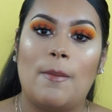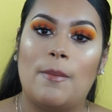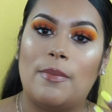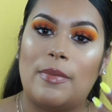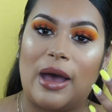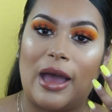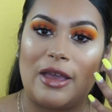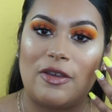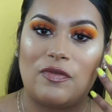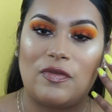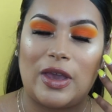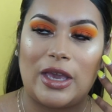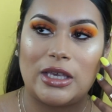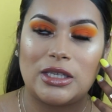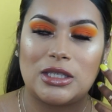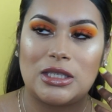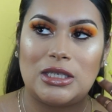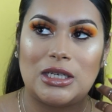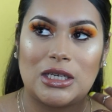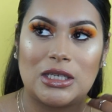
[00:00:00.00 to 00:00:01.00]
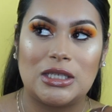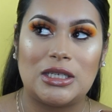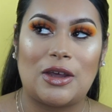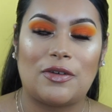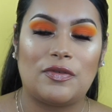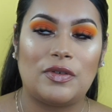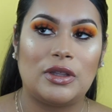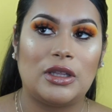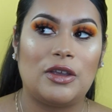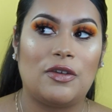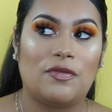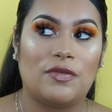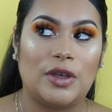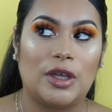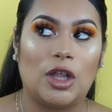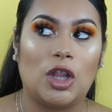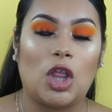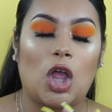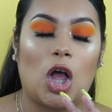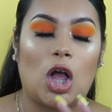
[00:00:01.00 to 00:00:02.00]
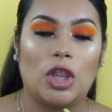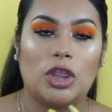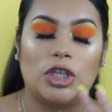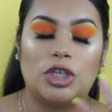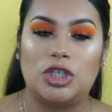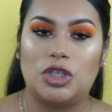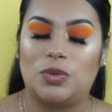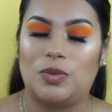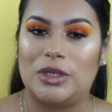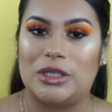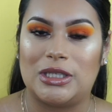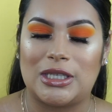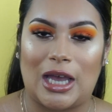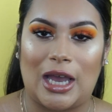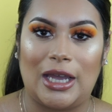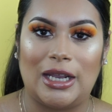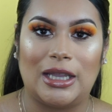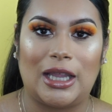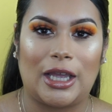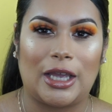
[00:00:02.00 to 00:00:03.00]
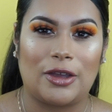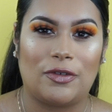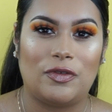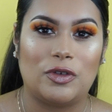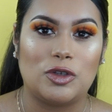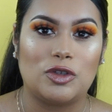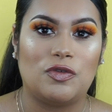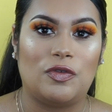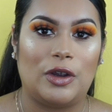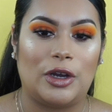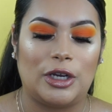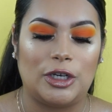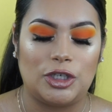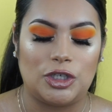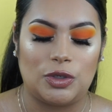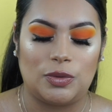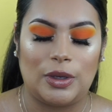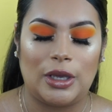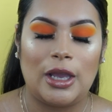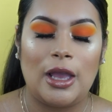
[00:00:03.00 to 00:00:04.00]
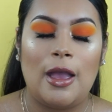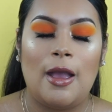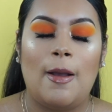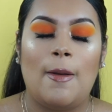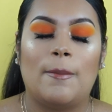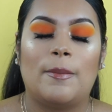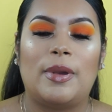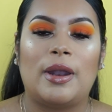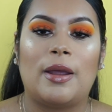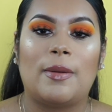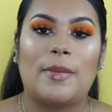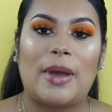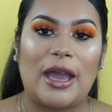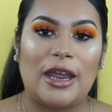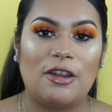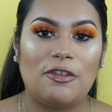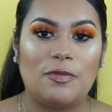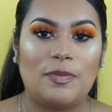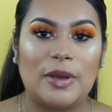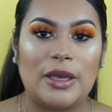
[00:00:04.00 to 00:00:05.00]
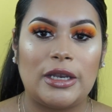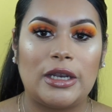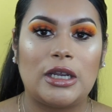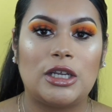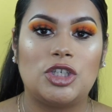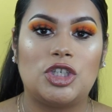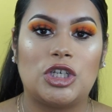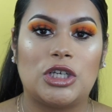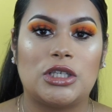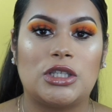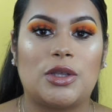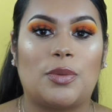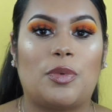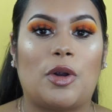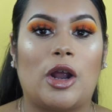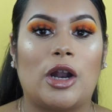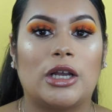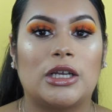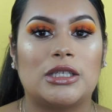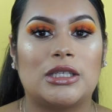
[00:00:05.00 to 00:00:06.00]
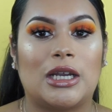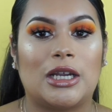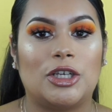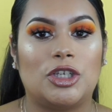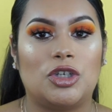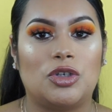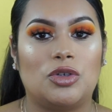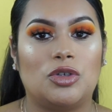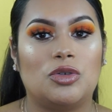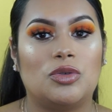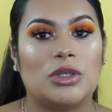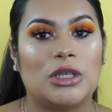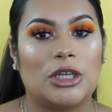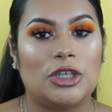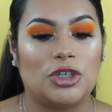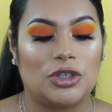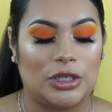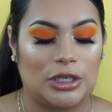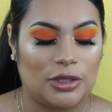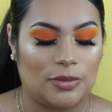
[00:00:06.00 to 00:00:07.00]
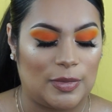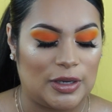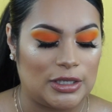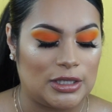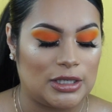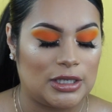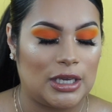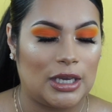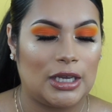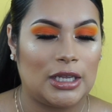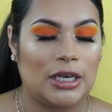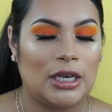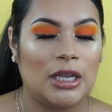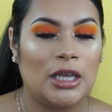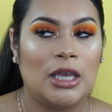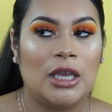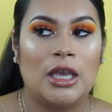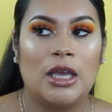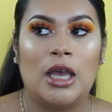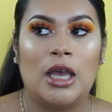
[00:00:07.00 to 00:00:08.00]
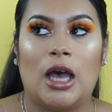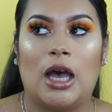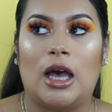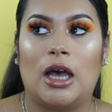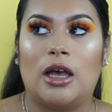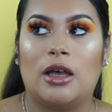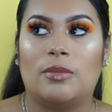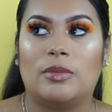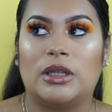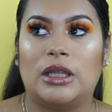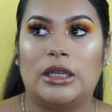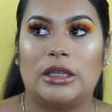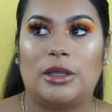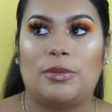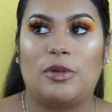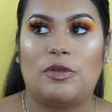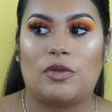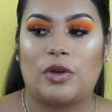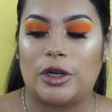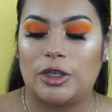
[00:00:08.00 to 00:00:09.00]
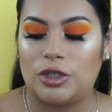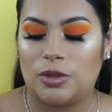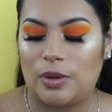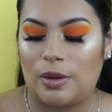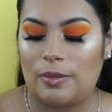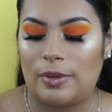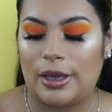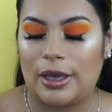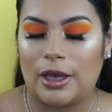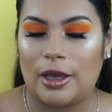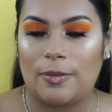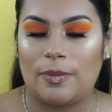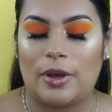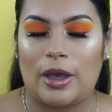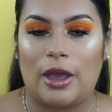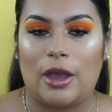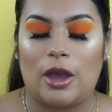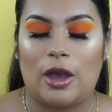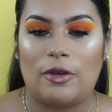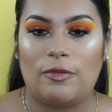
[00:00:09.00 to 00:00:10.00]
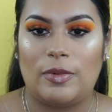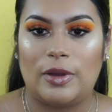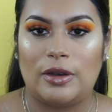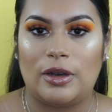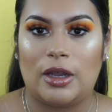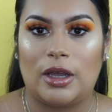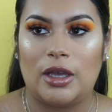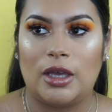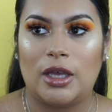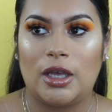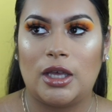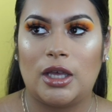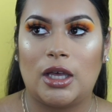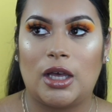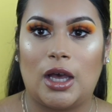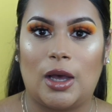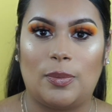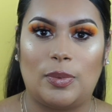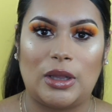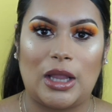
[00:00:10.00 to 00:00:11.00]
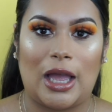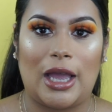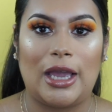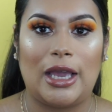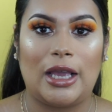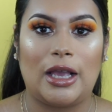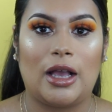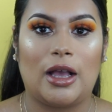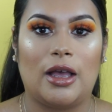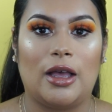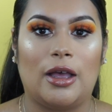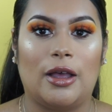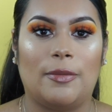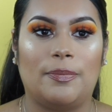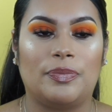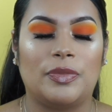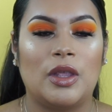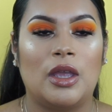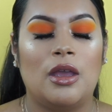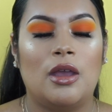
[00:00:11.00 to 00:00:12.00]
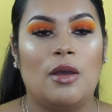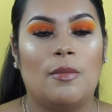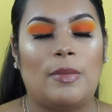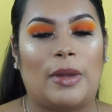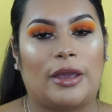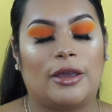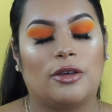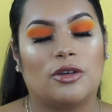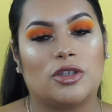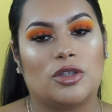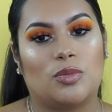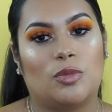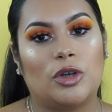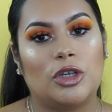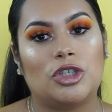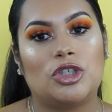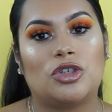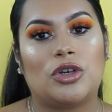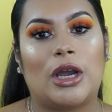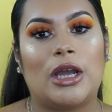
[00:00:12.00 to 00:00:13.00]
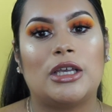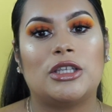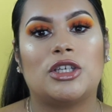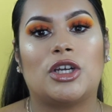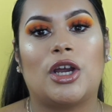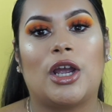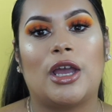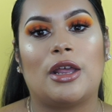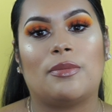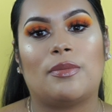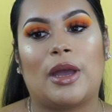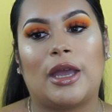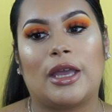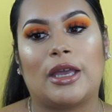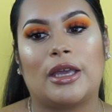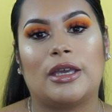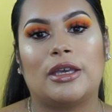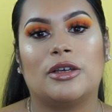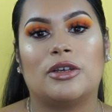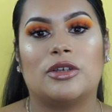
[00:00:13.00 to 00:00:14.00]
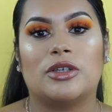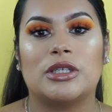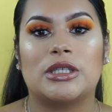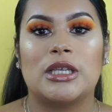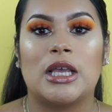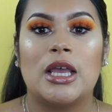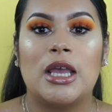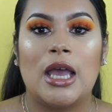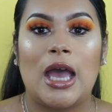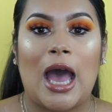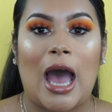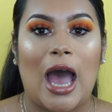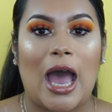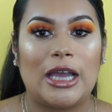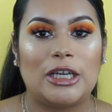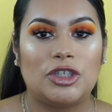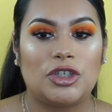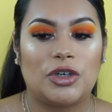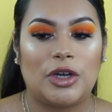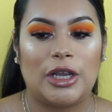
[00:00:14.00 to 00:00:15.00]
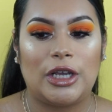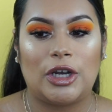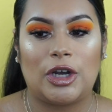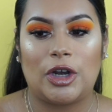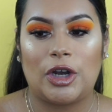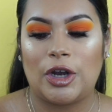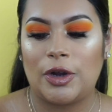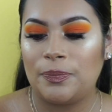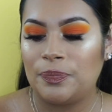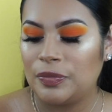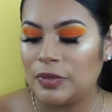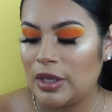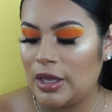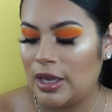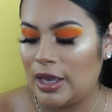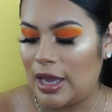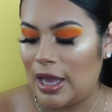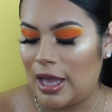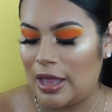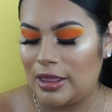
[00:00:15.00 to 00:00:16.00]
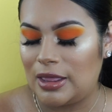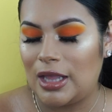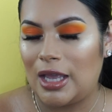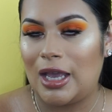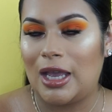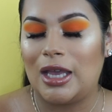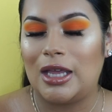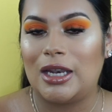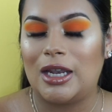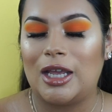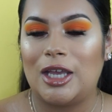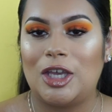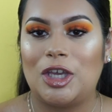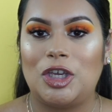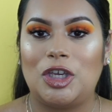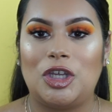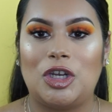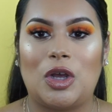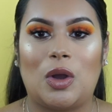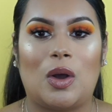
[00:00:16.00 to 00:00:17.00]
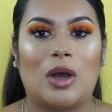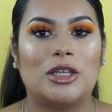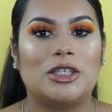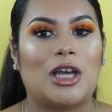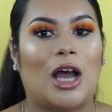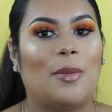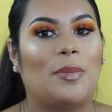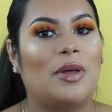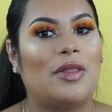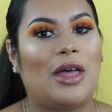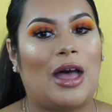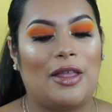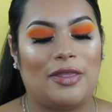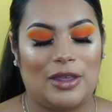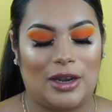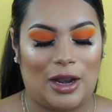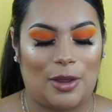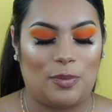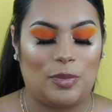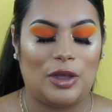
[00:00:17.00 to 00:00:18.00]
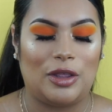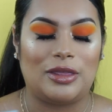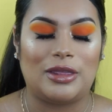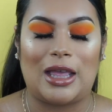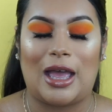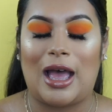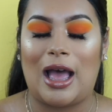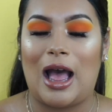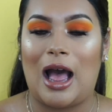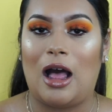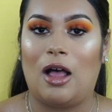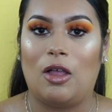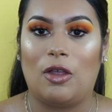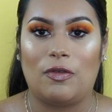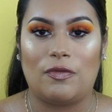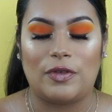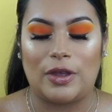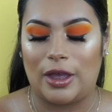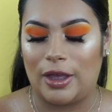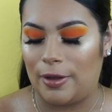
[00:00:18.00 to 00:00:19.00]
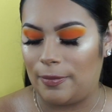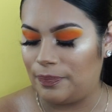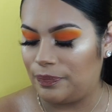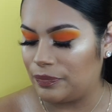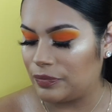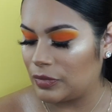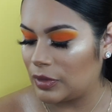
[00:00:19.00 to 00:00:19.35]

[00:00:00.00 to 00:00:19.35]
My face does definitely feel on the dewy side, like it feels very dewy, but it might have been just the products that I do use underneath my skin. Lately before doing my makeup, I've been applying my Kiehl's moisturizer and my Kiehl's hydrator, and then you know on top of that then I put the e.l.f.